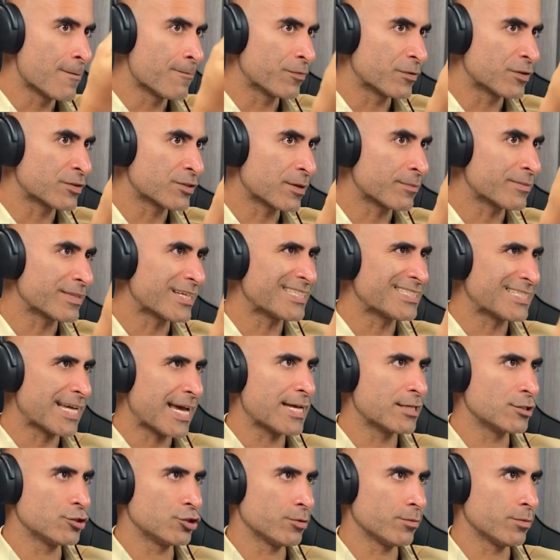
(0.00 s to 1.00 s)
something
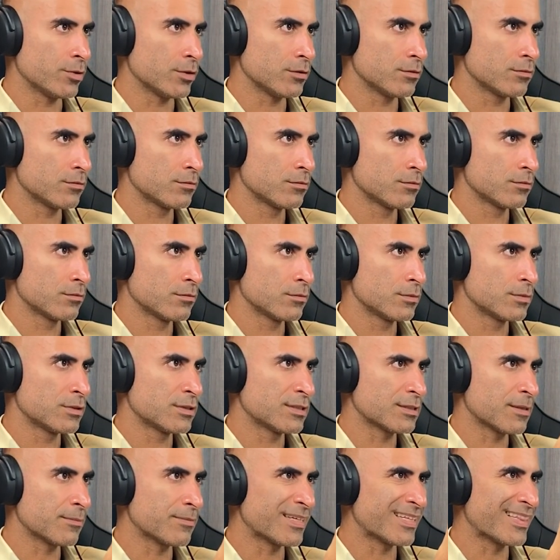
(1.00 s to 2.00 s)
tangible,
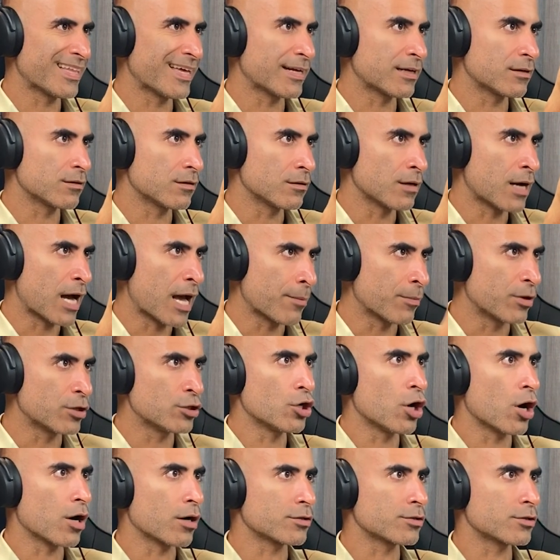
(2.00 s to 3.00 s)
something like I'm a
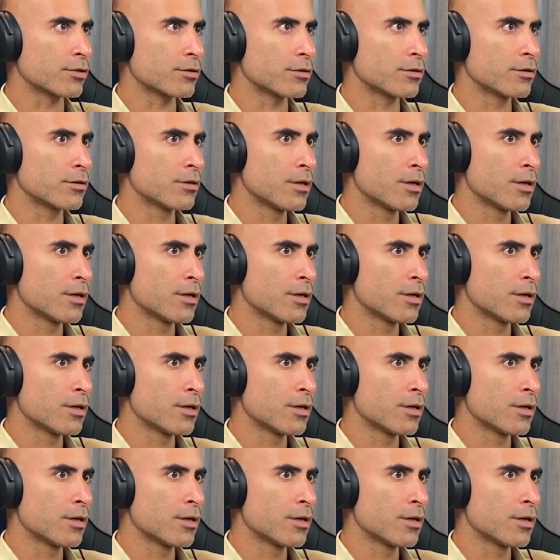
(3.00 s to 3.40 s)
doctor,